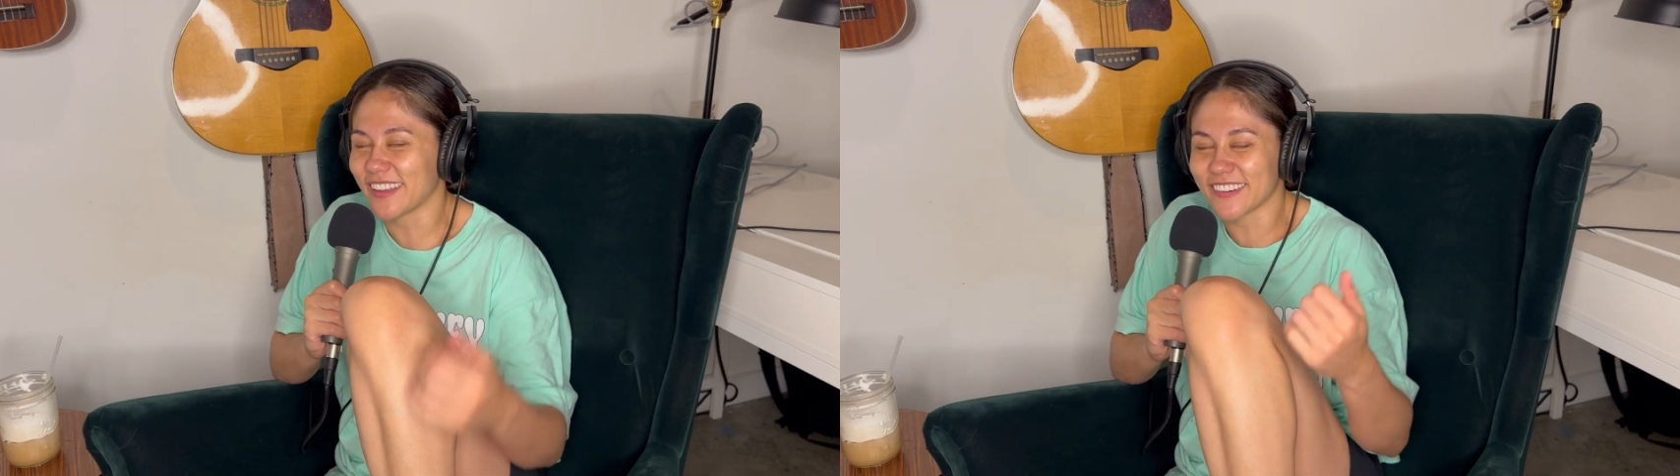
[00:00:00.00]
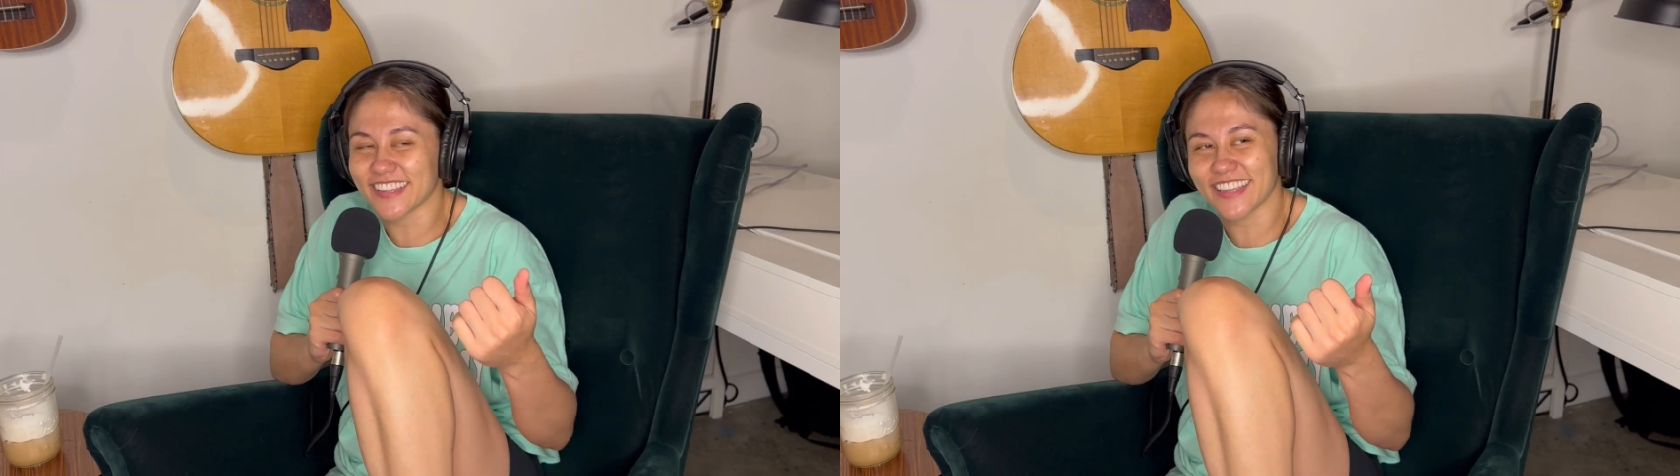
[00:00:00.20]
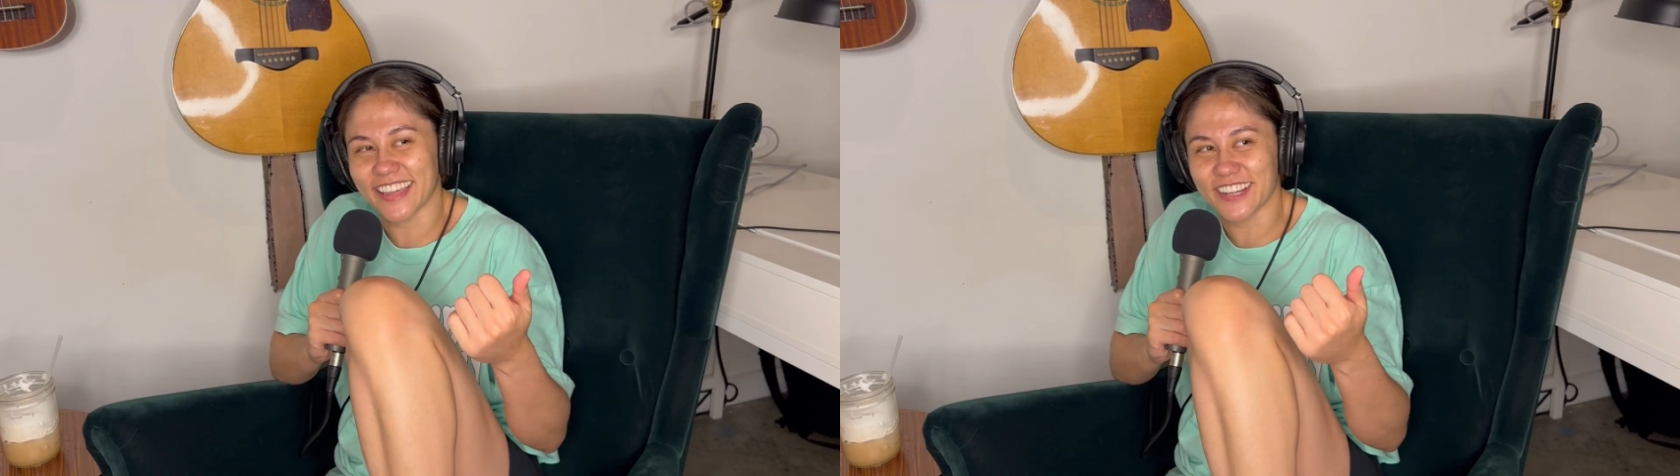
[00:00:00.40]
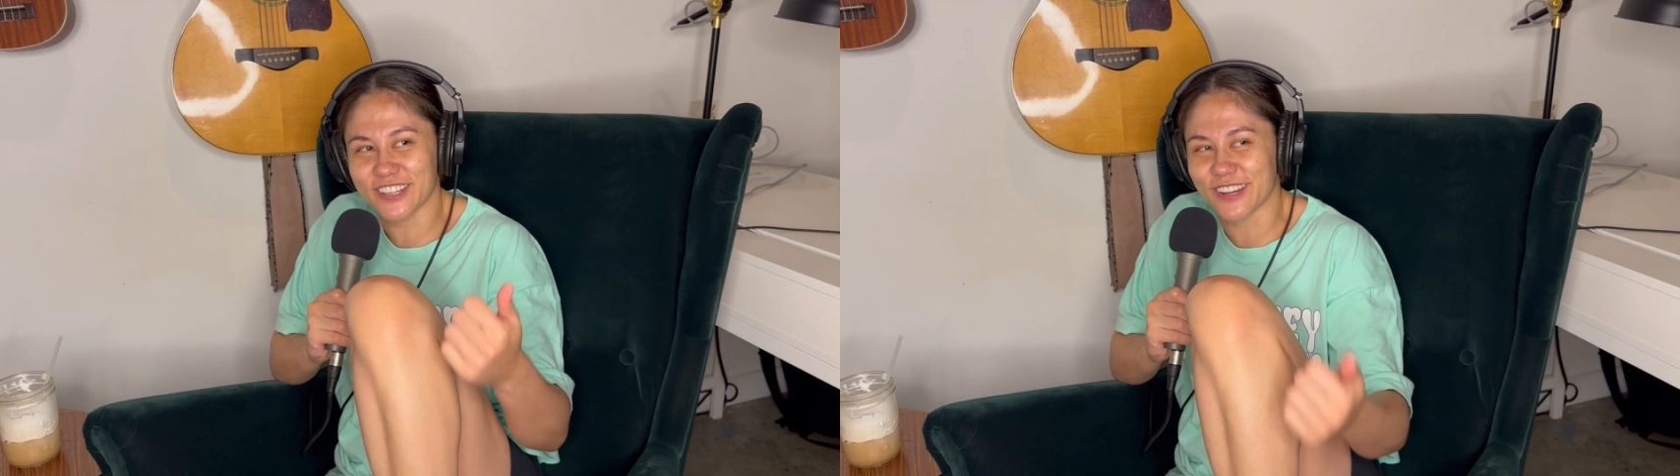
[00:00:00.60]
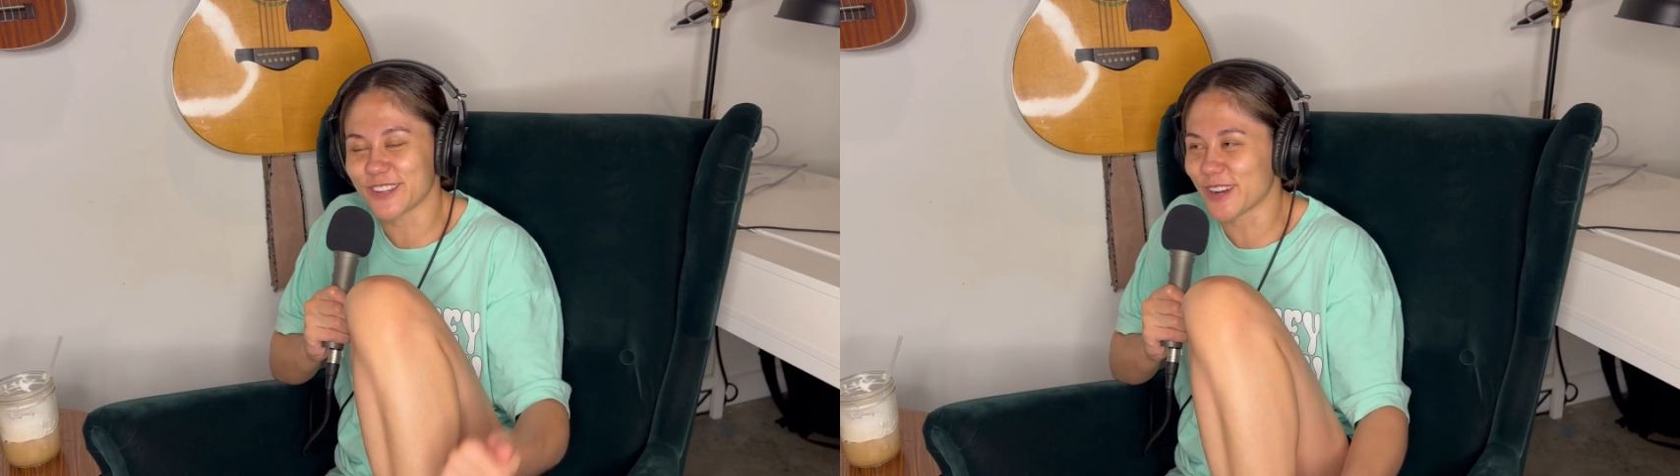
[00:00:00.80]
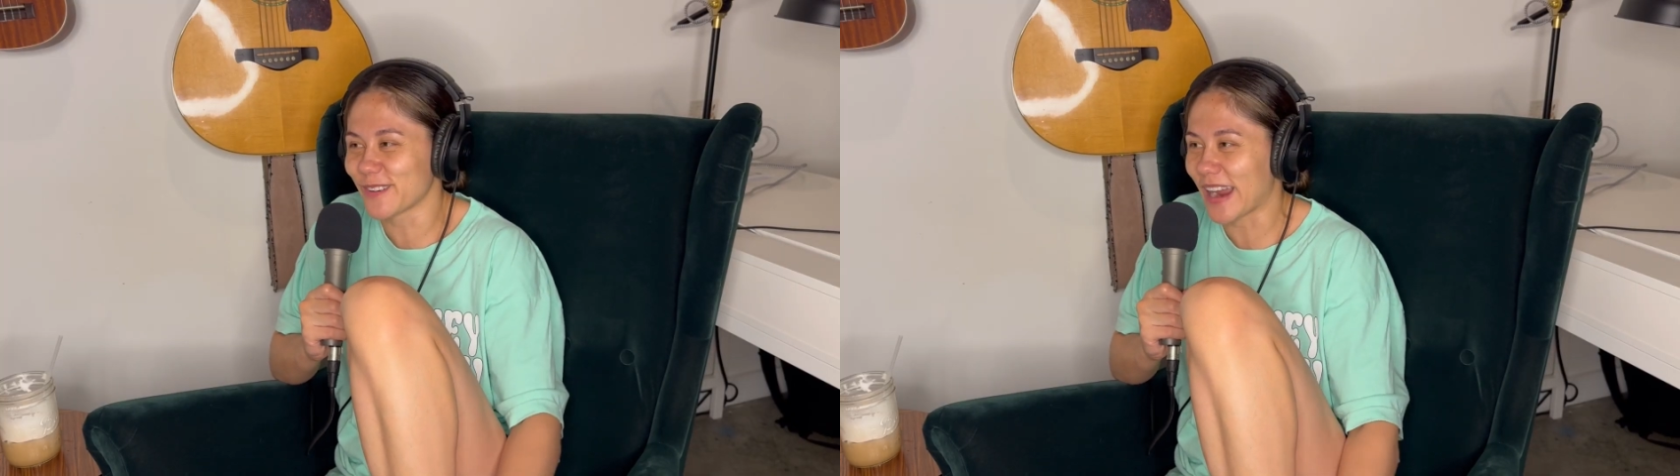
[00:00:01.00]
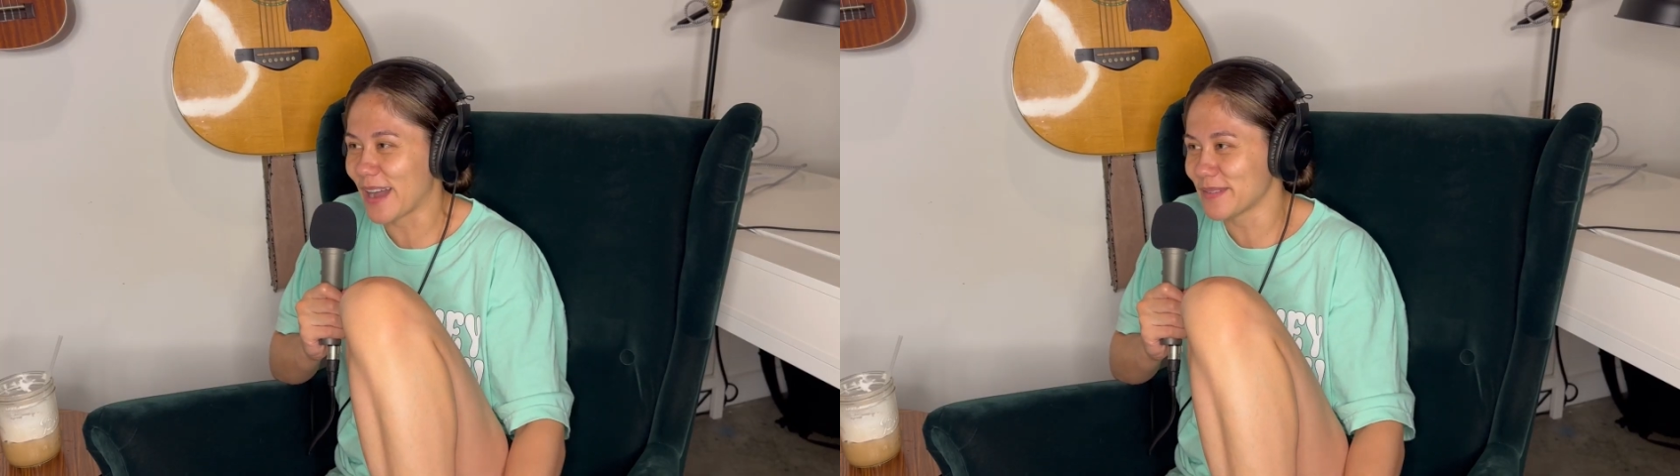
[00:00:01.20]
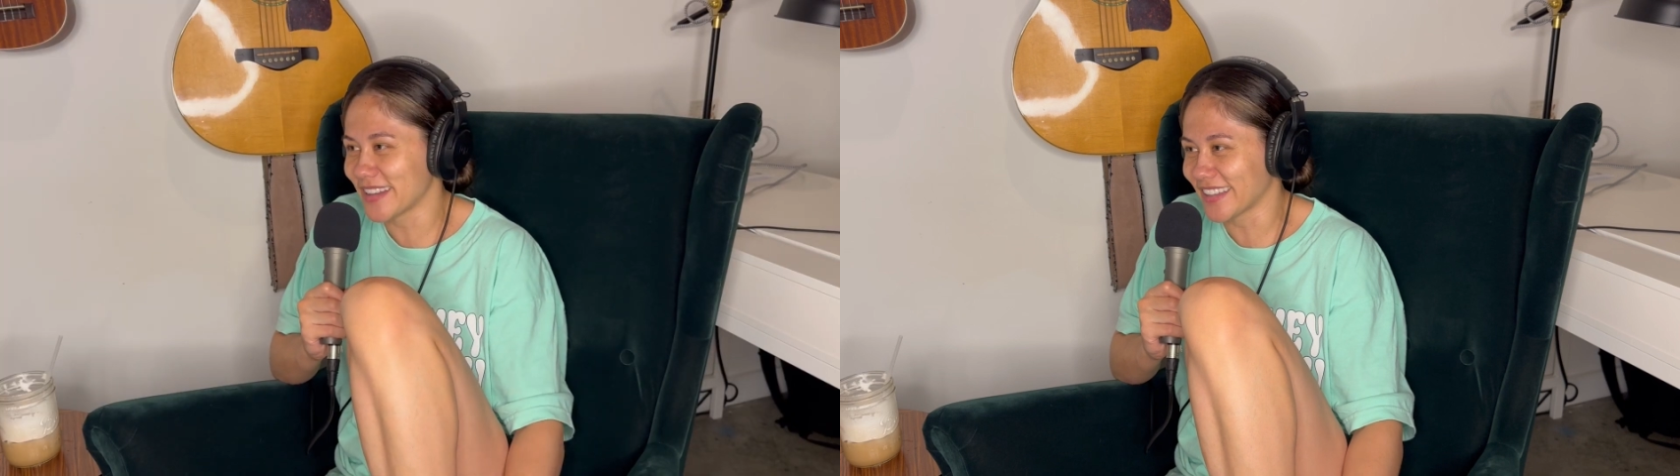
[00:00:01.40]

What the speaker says: really like Jojo Rabbit.